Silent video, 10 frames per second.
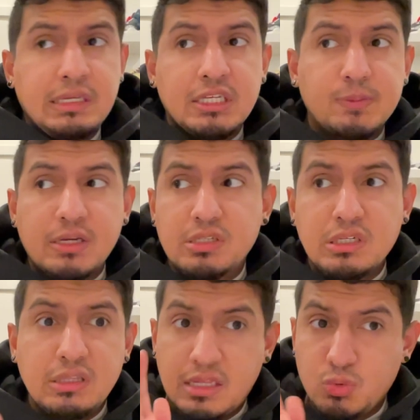
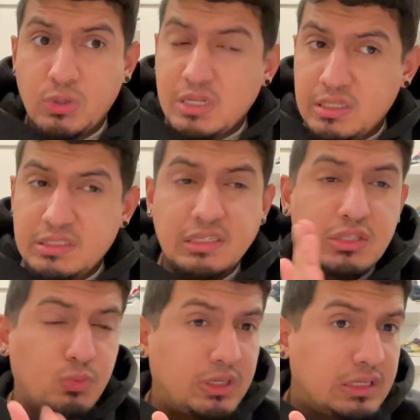especially in that 2018,
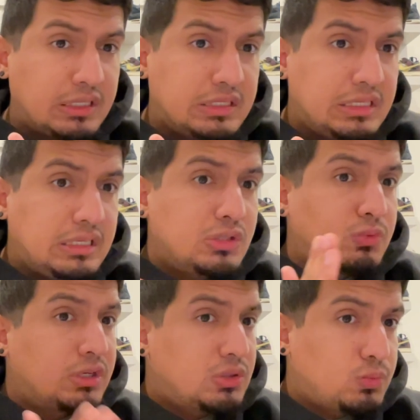2019,
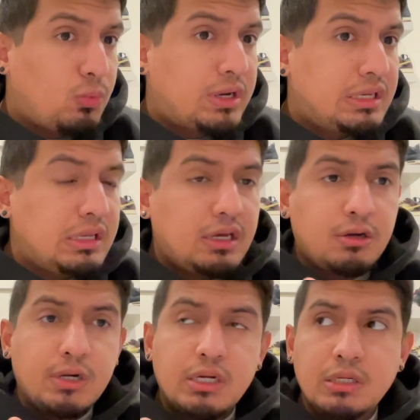2020
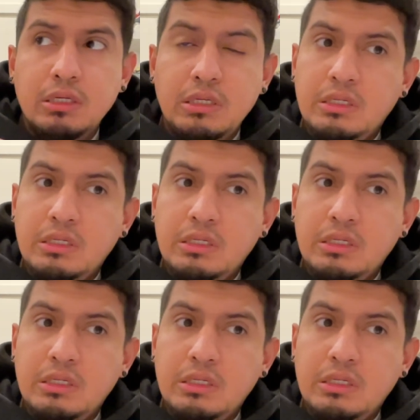era.